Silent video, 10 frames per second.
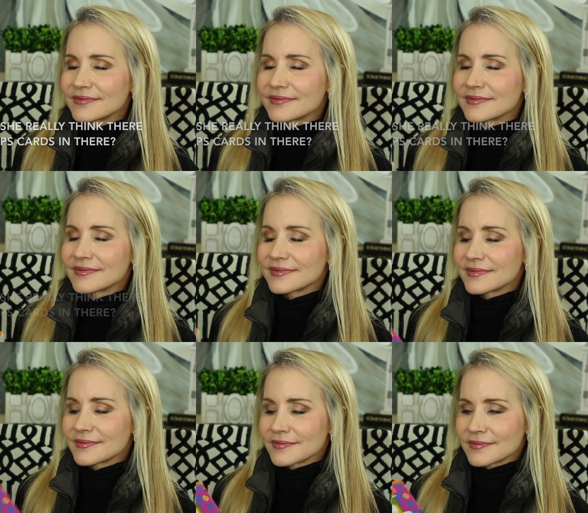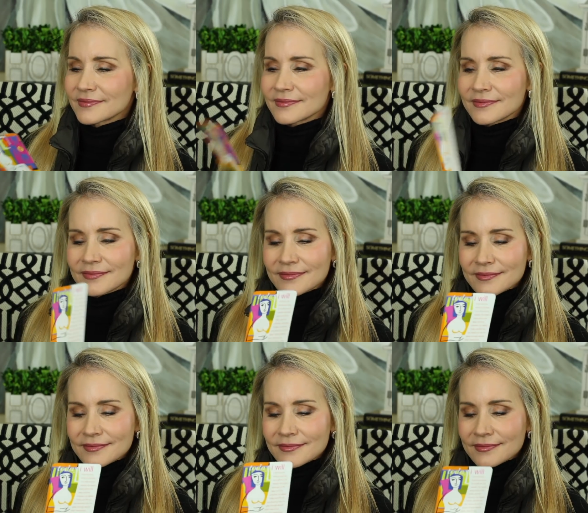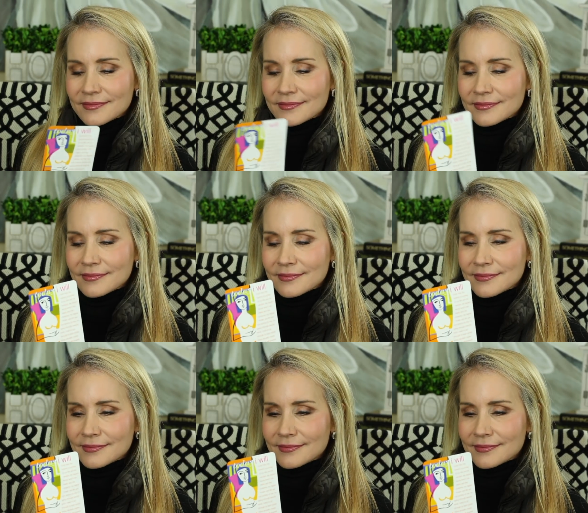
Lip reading: No one is speaking in this clip.